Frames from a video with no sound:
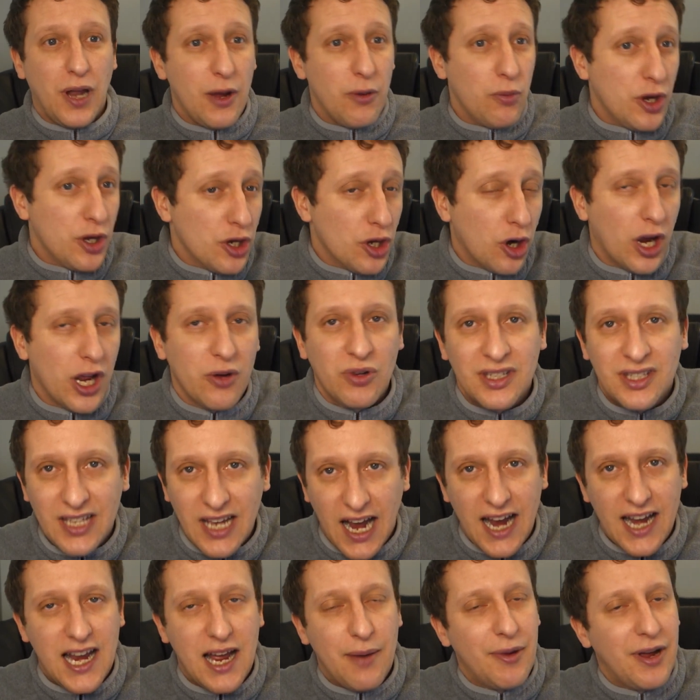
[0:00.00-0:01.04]
We know it was
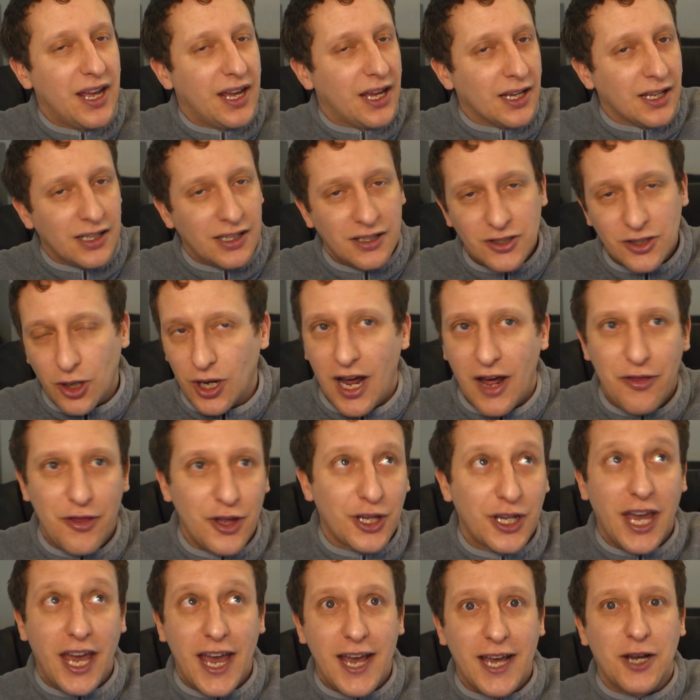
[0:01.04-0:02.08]
dynamic and sort of like the
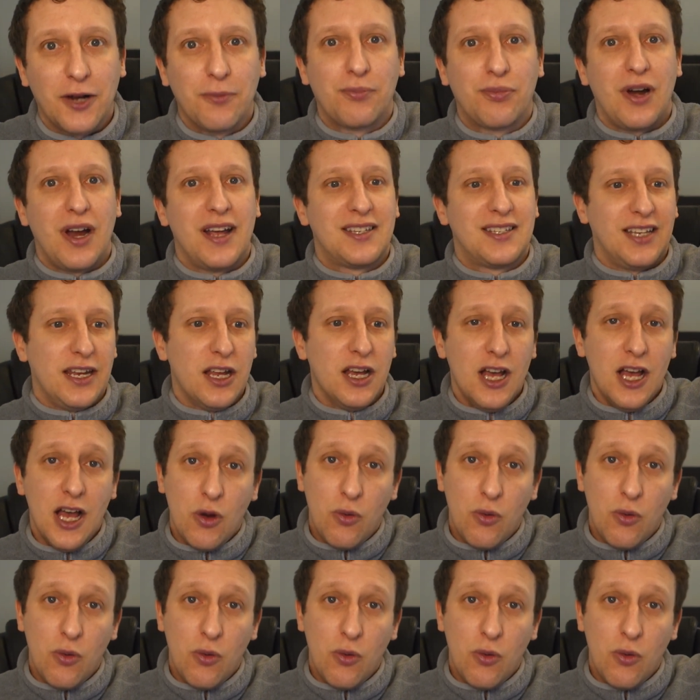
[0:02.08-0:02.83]
gegenpressing.